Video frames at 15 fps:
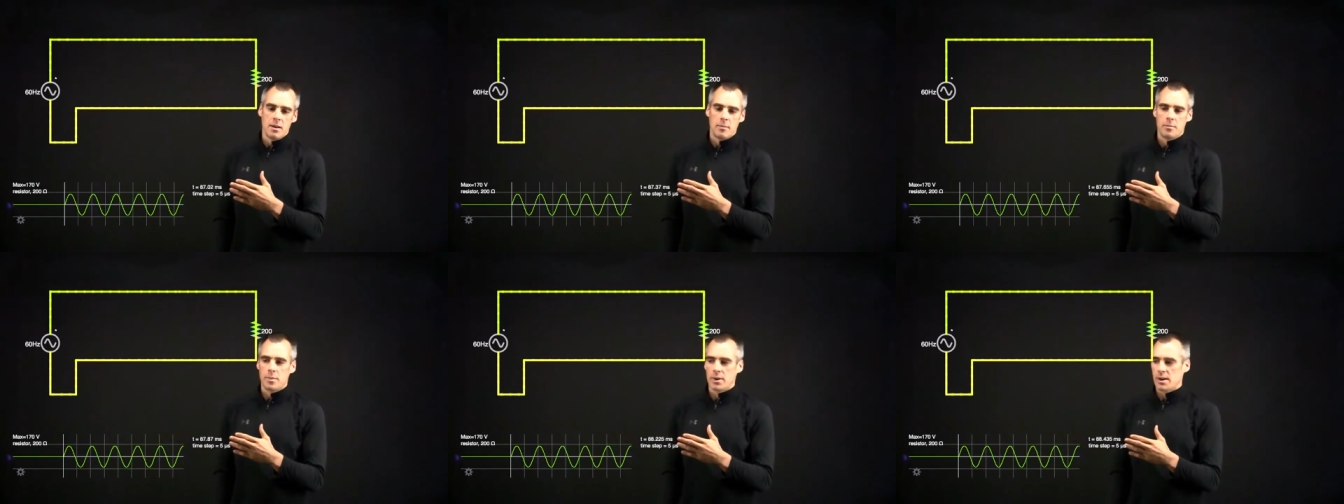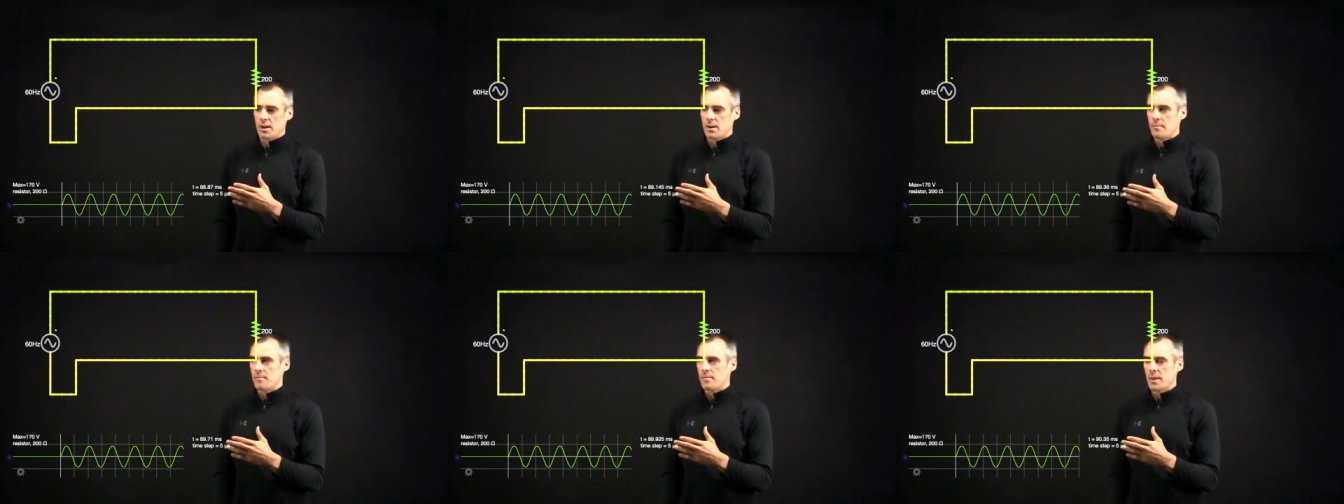But
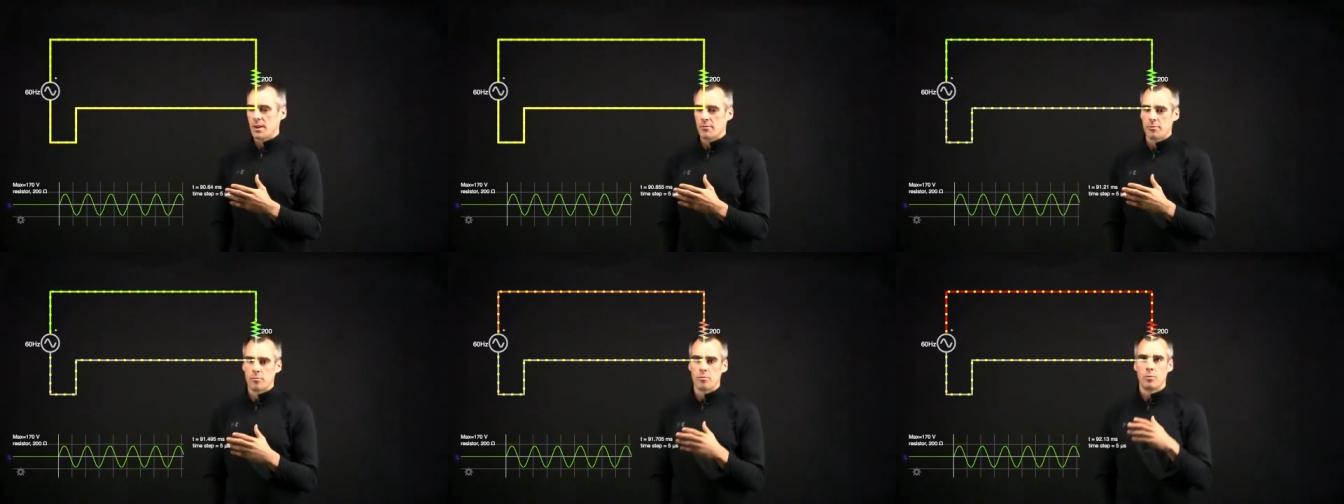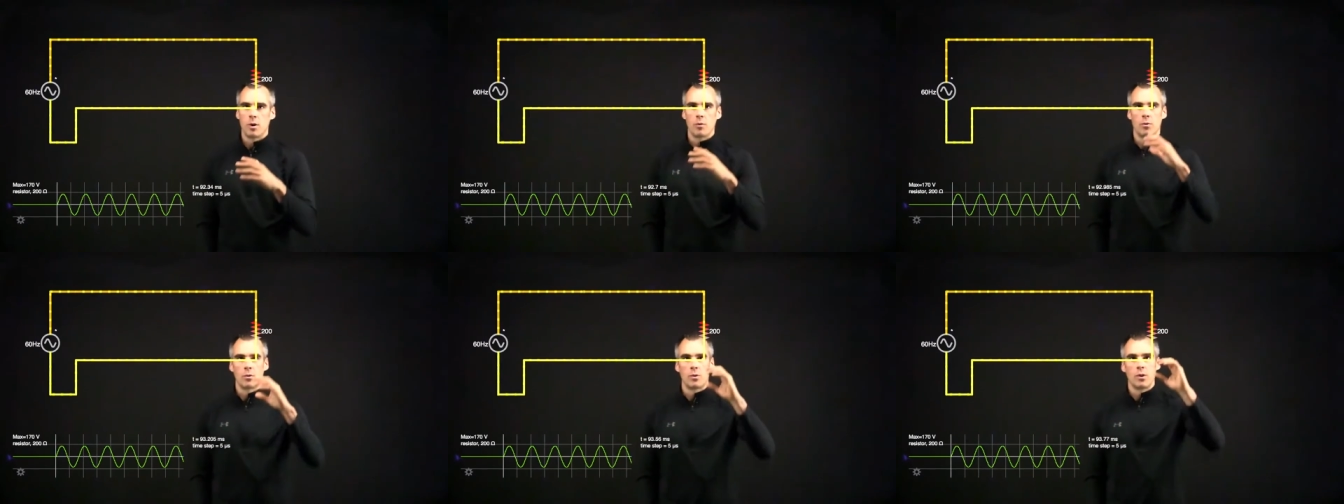if what
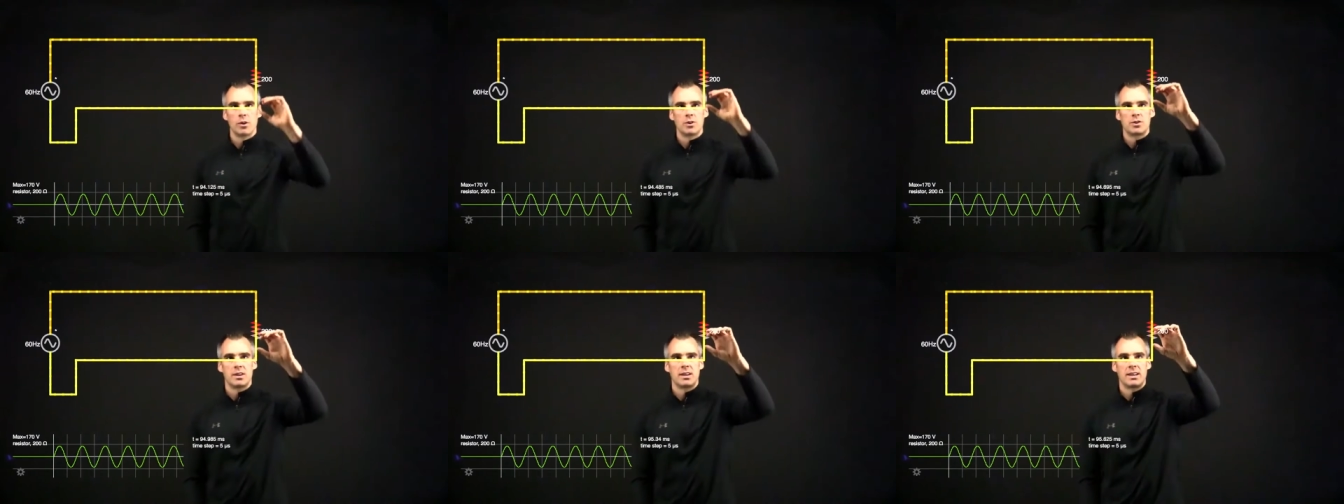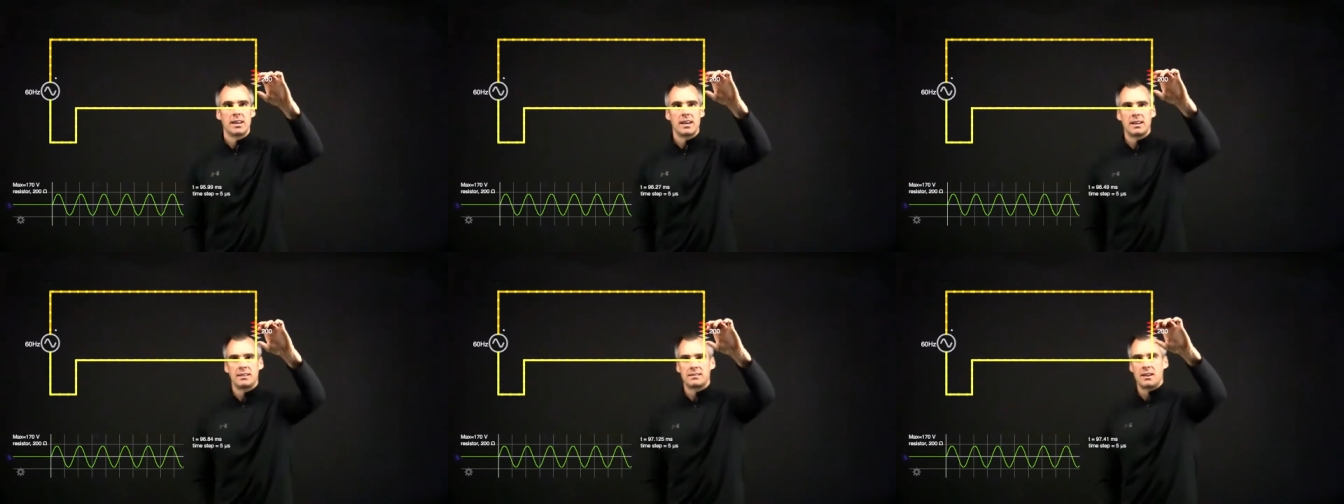we're really trying to get
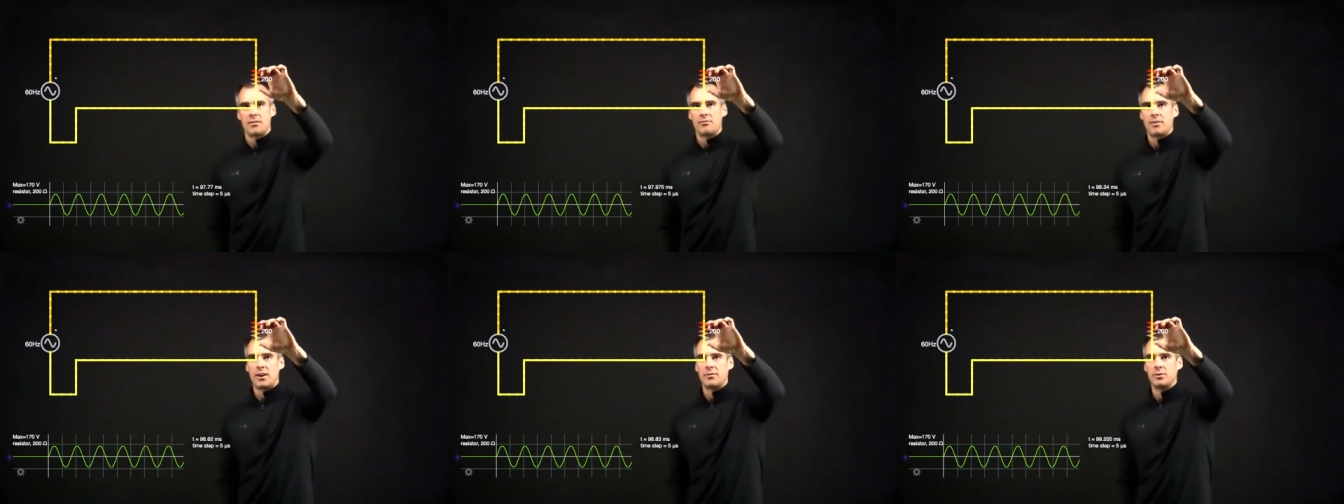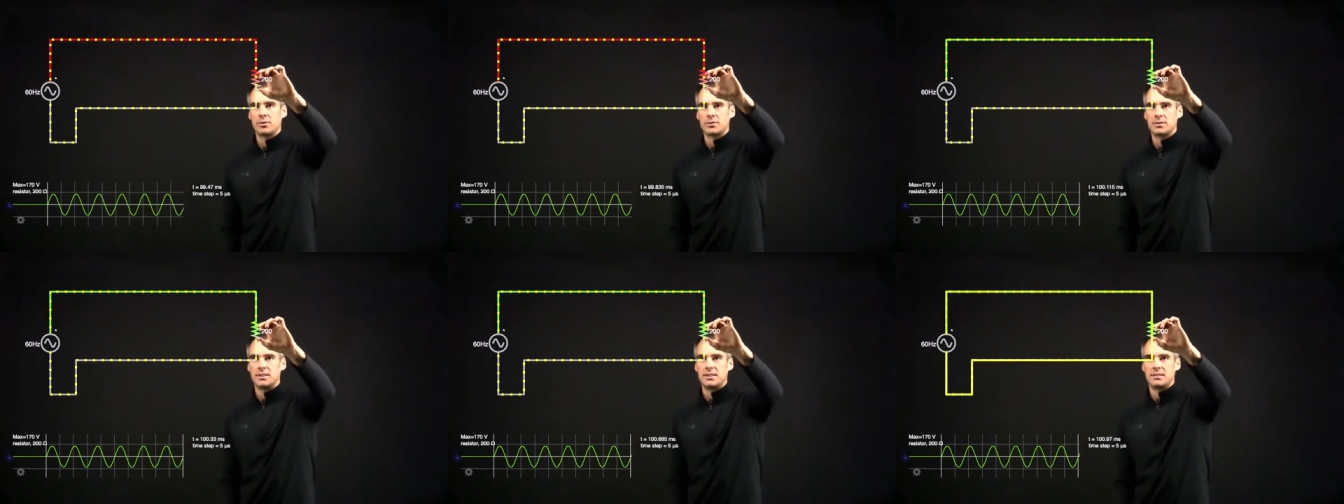is that 5 volts
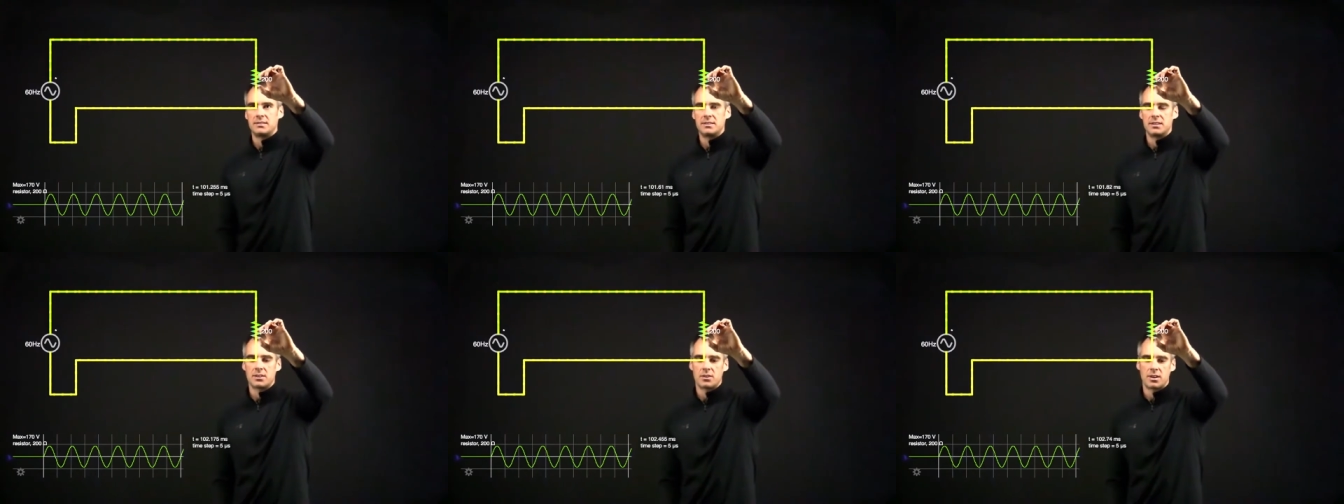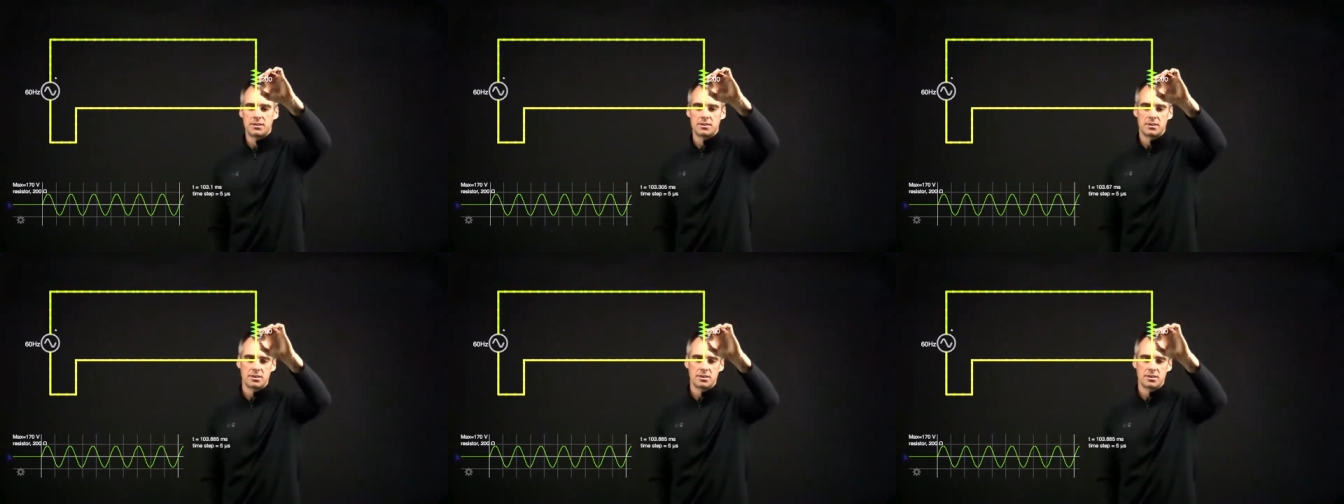DC across here.